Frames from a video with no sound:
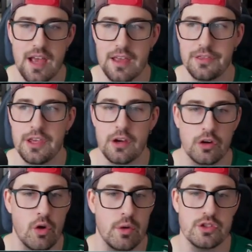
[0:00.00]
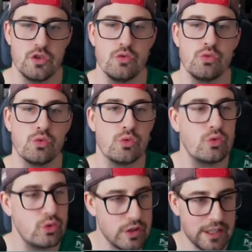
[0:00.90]
I think, are going to
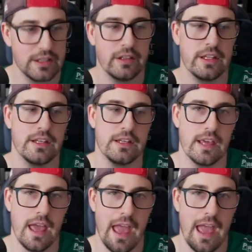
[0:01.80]
really